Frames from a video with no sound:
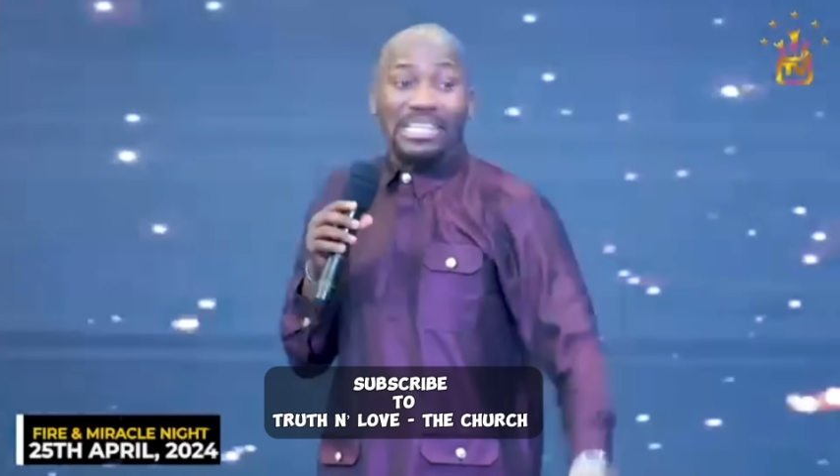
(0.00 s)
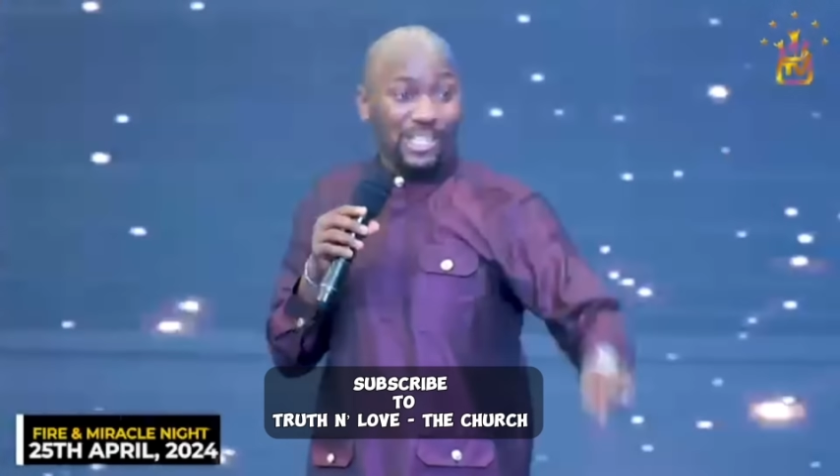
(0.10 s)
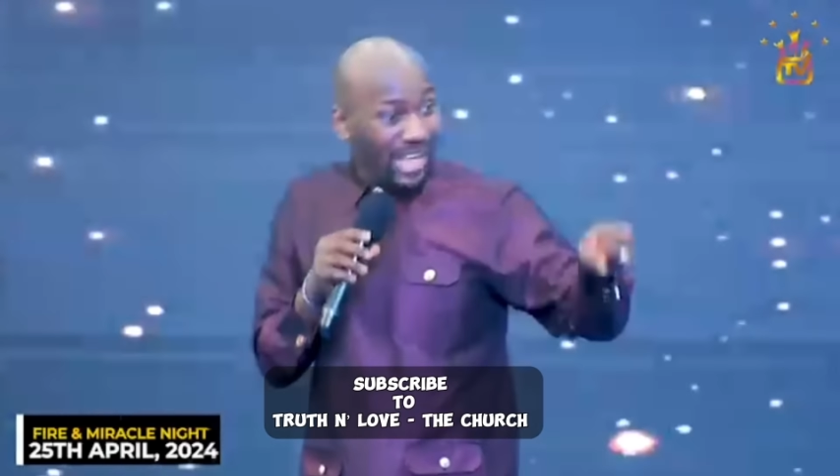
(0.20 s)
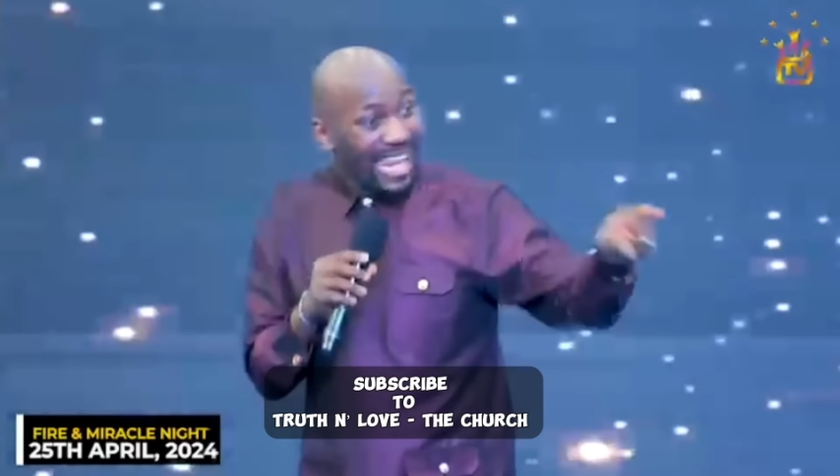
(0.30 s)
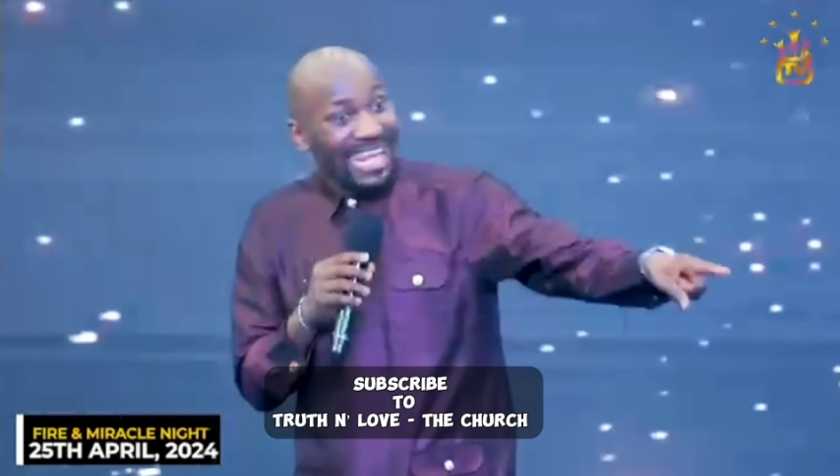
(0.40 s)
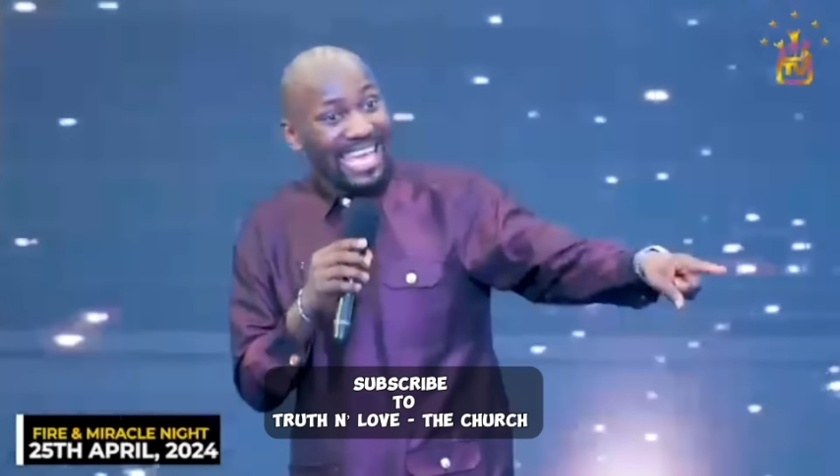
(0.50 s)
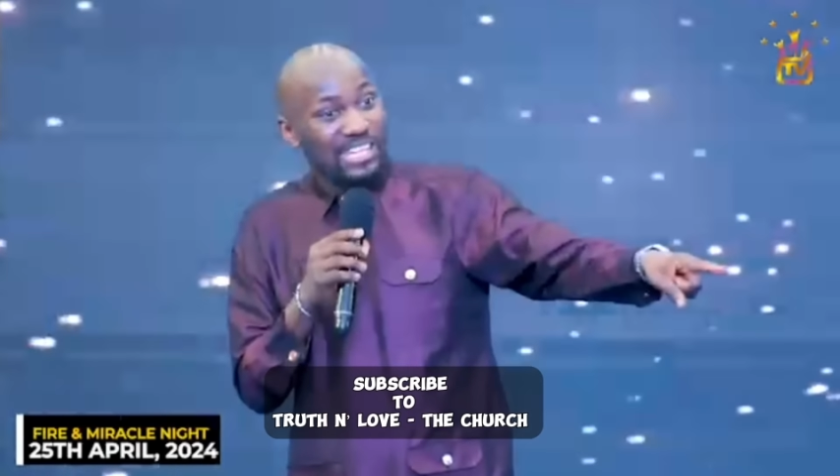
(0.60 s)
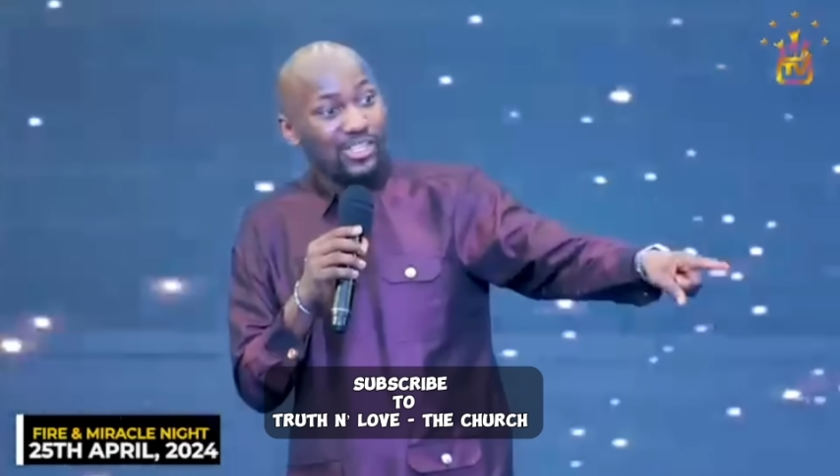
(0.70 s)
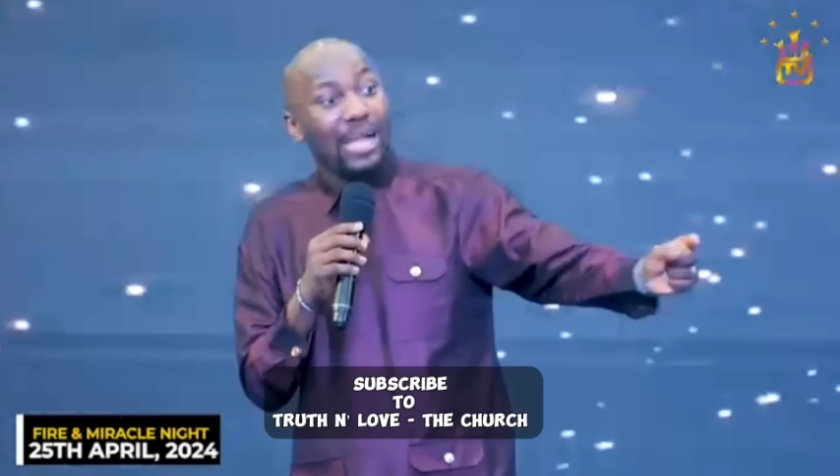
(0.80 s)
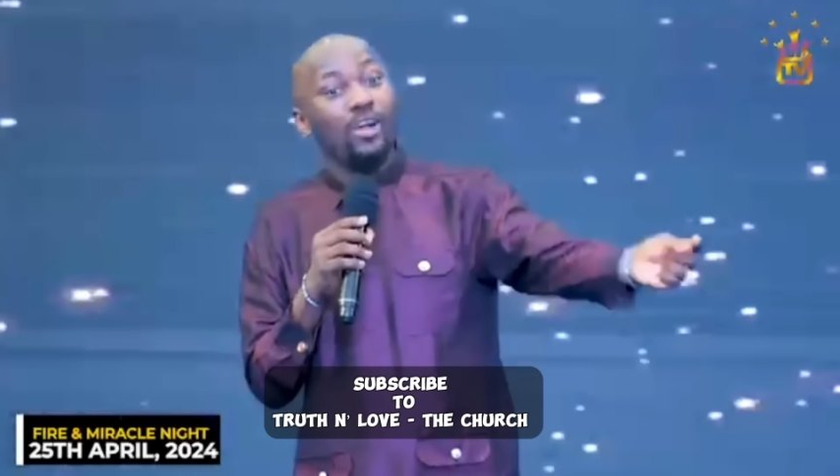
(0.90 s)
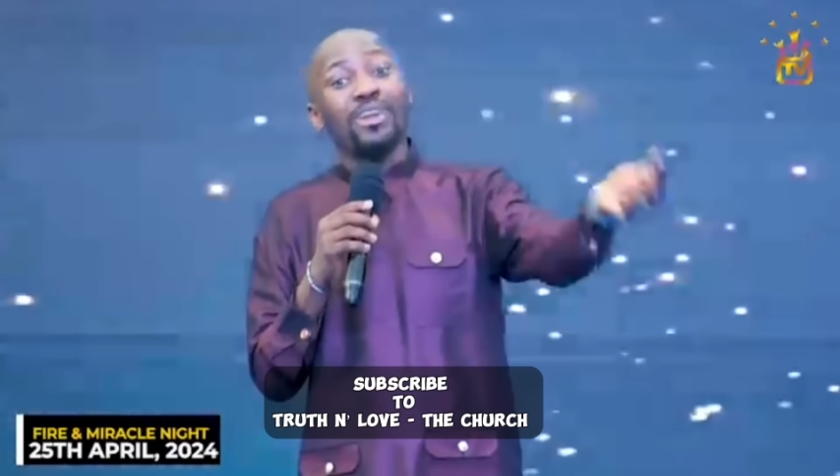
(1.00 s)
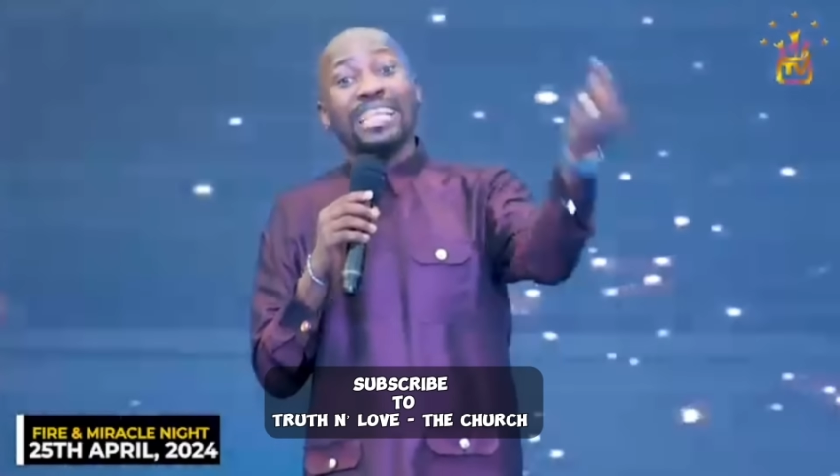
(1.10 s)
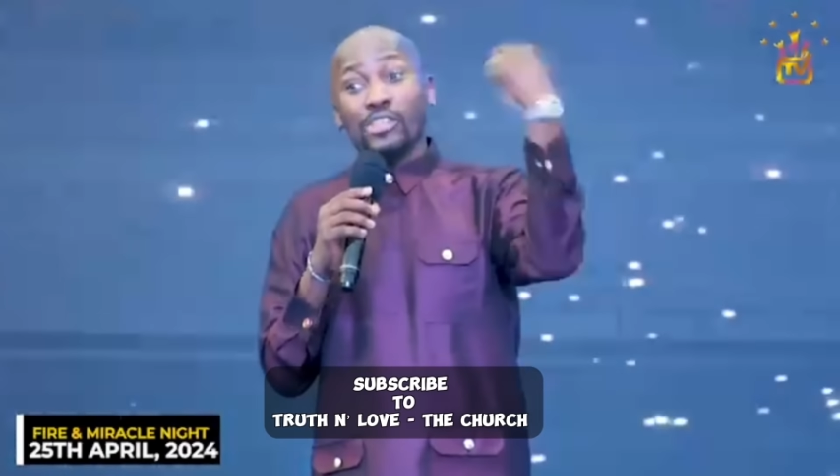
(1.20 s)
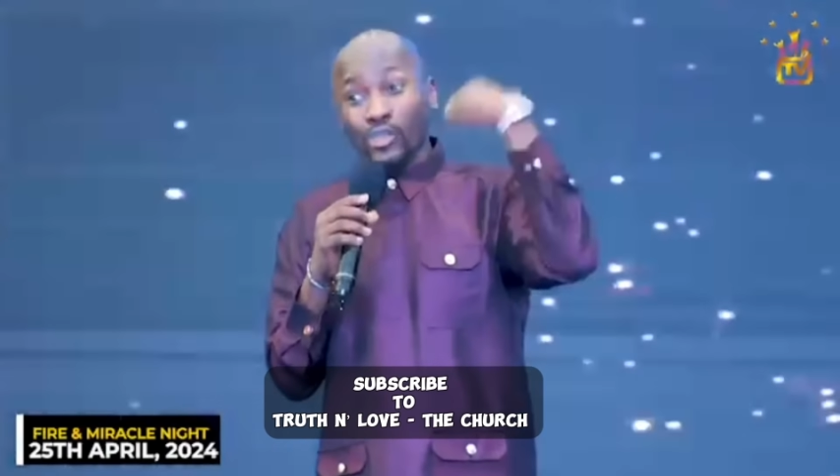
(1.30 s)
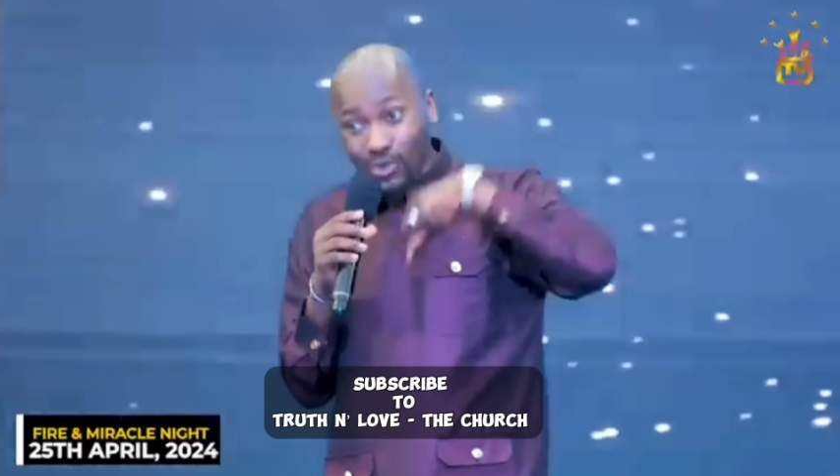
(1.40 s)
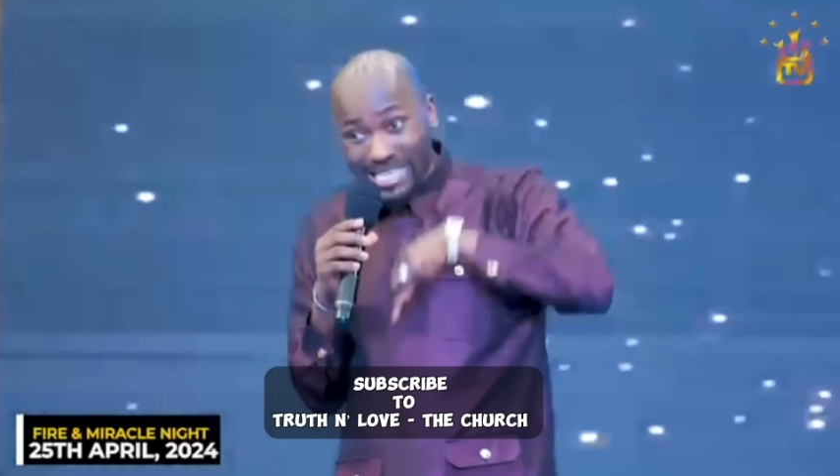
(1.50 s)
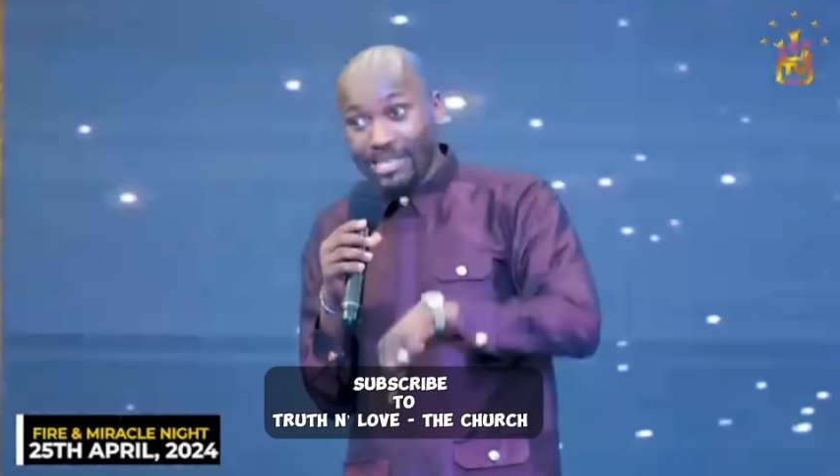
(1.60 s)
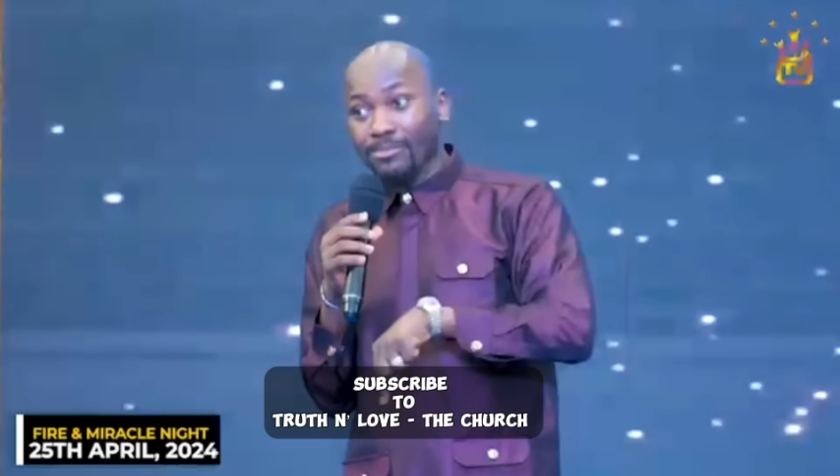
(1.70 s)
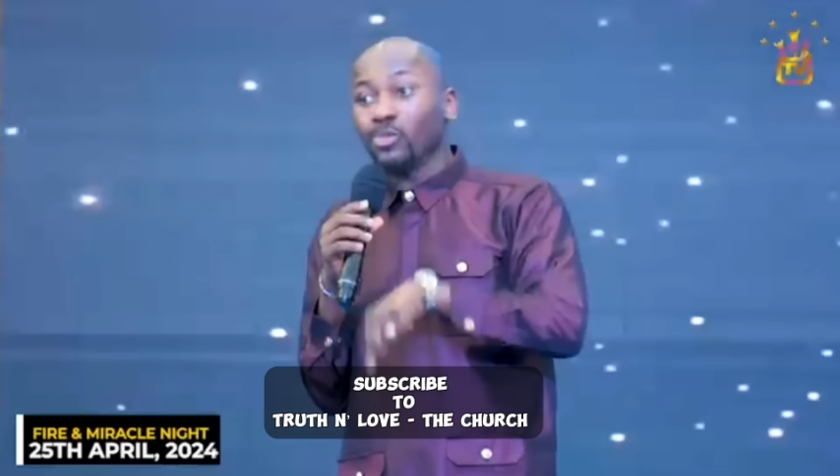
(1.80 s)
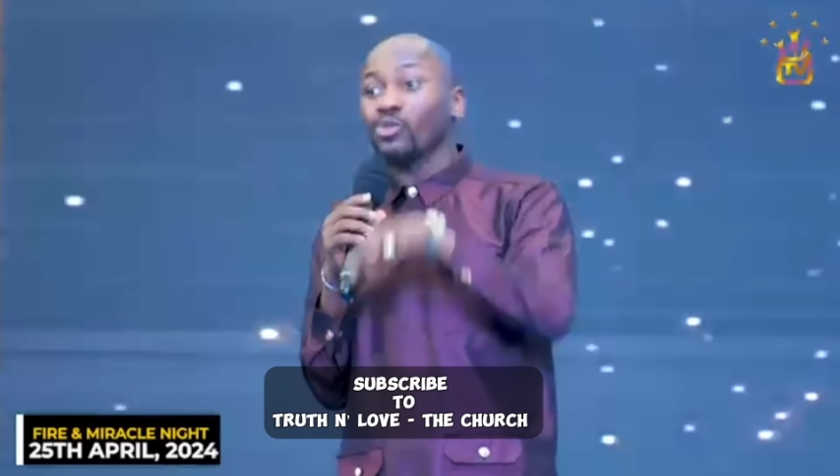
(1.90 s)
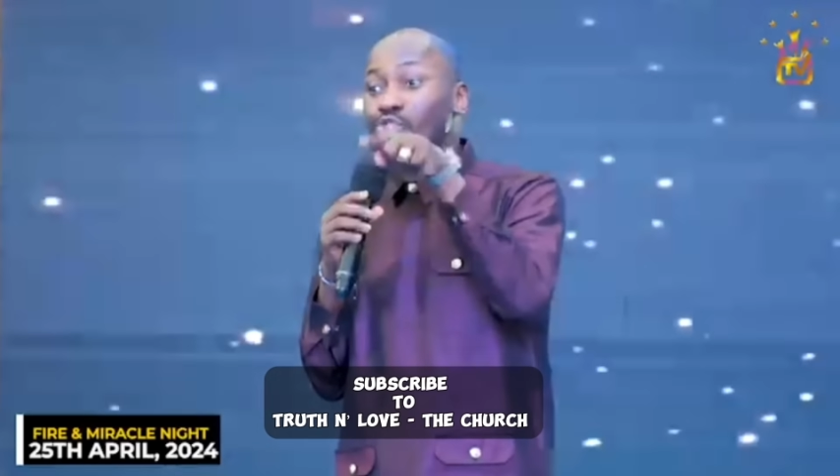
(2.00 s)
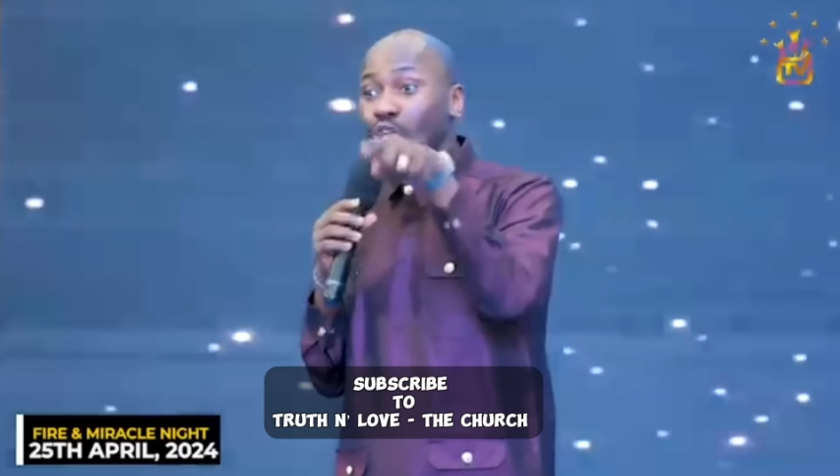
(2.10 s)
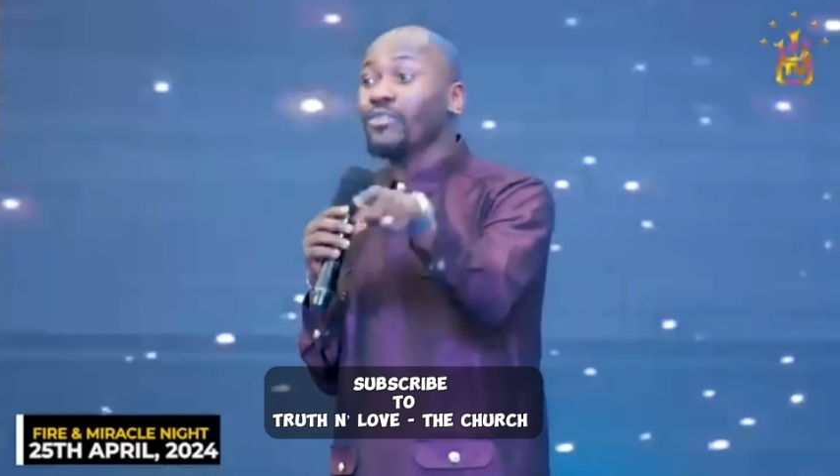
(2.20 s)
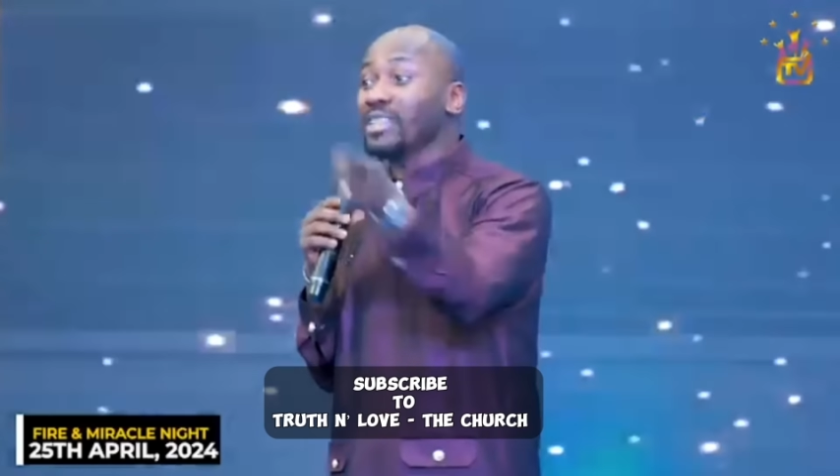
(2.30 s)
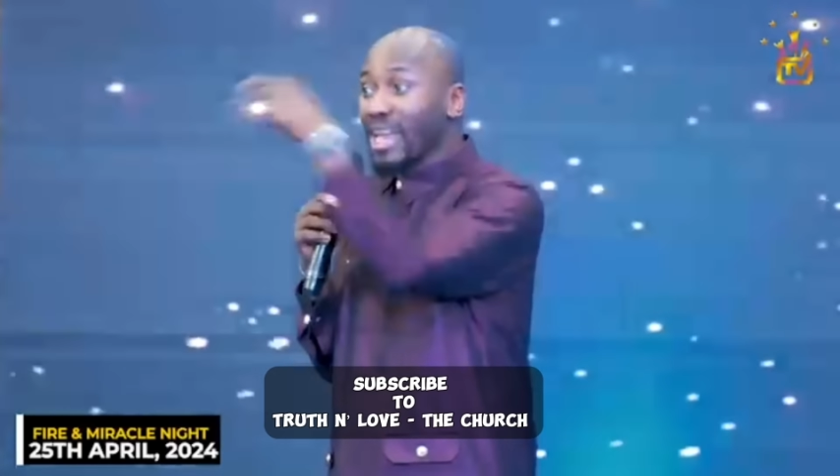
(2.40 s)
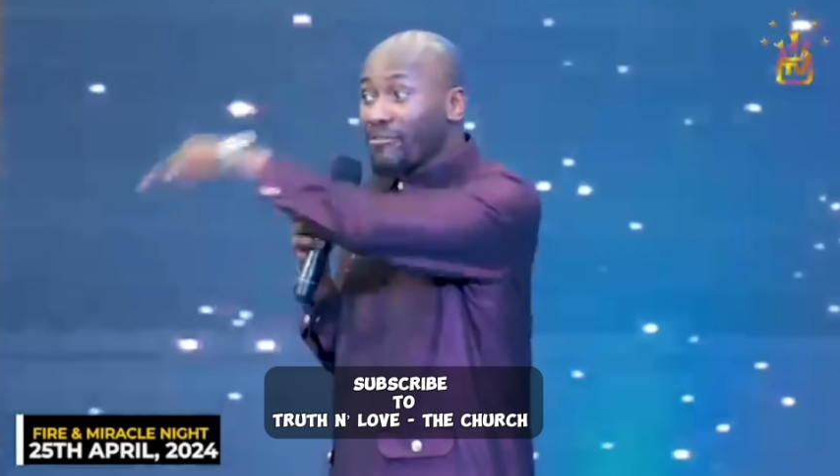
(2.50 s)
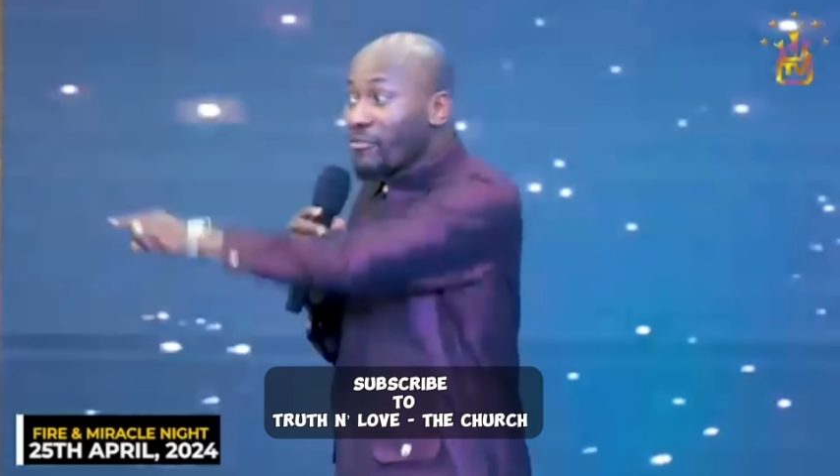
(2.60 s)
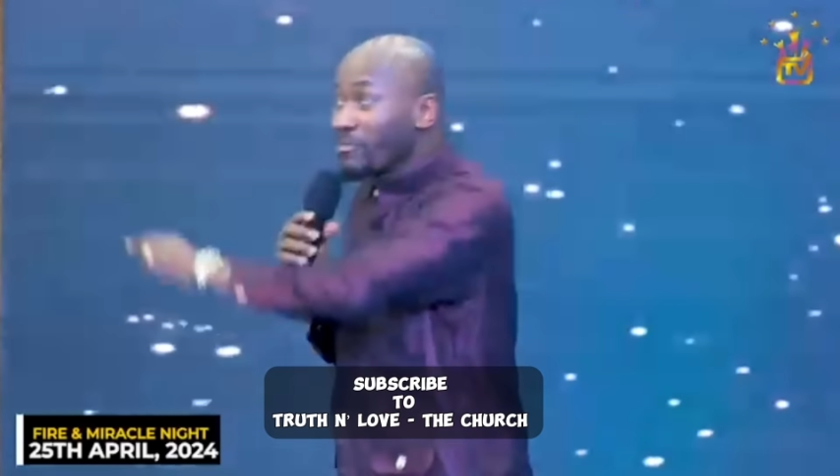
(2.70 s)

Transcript: challenge that God has used him to solve in the life of